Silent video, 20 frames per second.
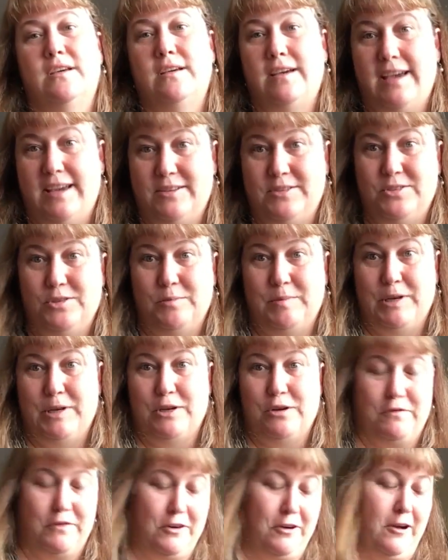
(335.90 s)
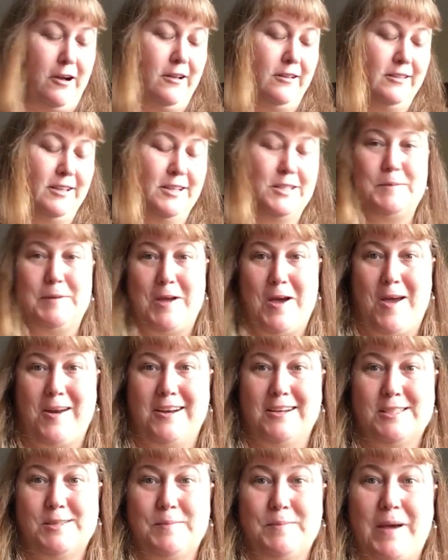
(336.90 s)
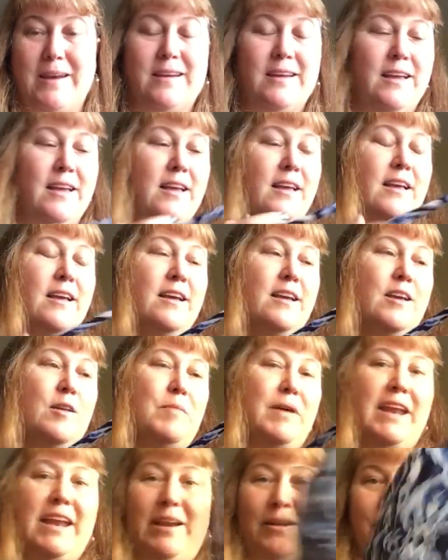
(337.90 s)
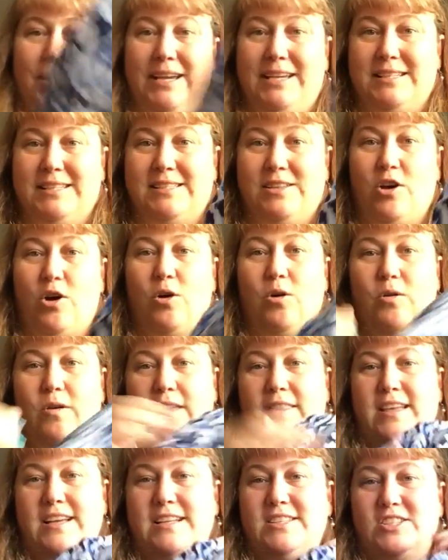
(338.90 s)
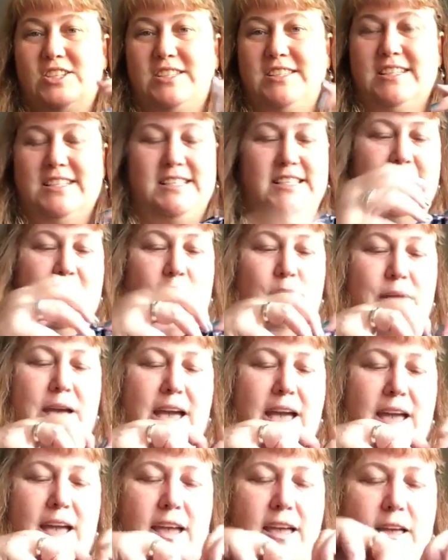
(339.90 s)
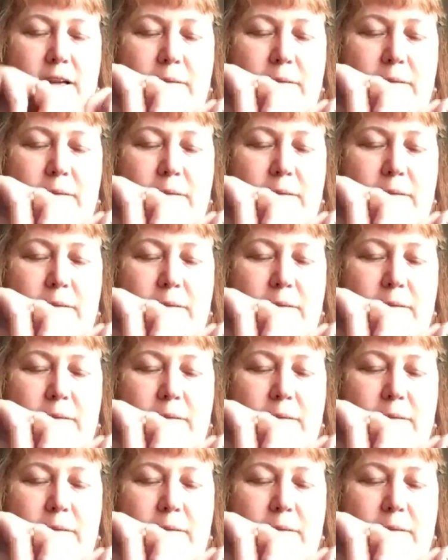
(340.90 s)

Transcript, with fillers: and too big overall, let's be honest. But anyway, so that's just a ditty bag.